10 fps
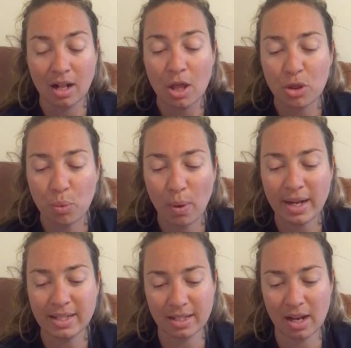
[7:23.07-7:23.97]
The way
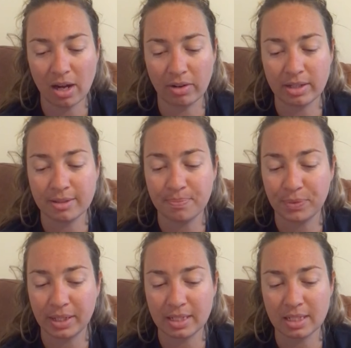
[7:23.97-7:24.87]
to colour it,
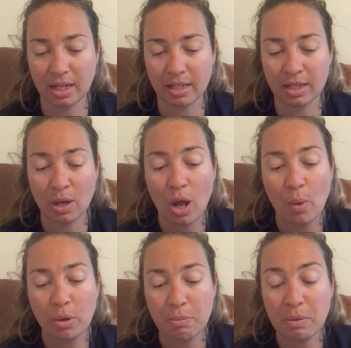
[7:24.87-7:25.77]
he decided,
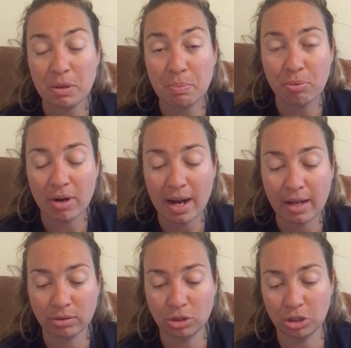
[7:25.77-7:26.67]
would be with
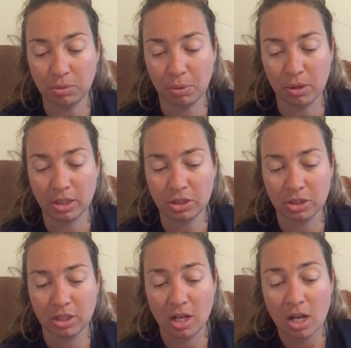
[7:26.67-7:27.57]
brown shoe polish.
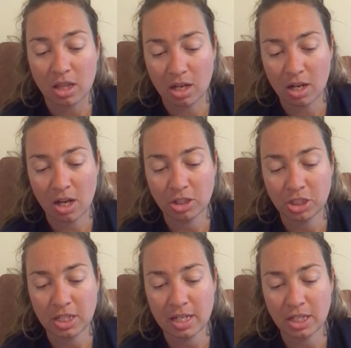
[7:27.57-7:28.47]
The large
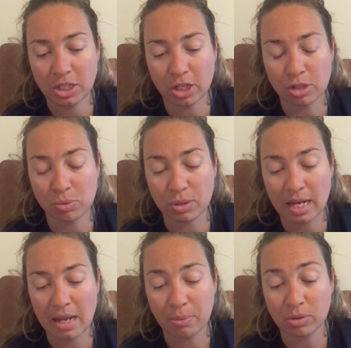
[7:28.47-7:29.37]
tin he chose was
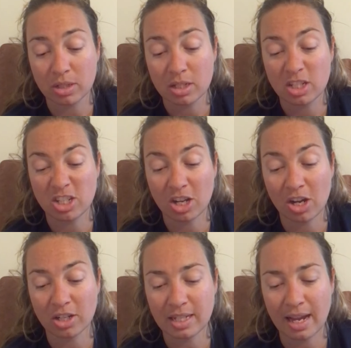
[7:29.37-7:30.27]
labelled
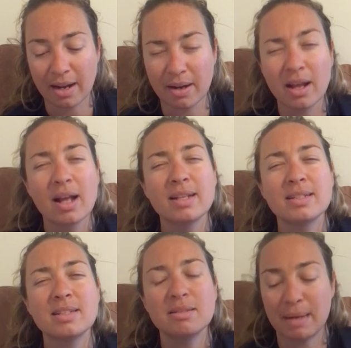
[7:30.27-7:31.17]
Dark Tan.
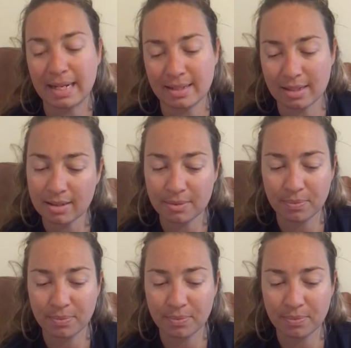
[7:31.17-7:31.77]
Splendid.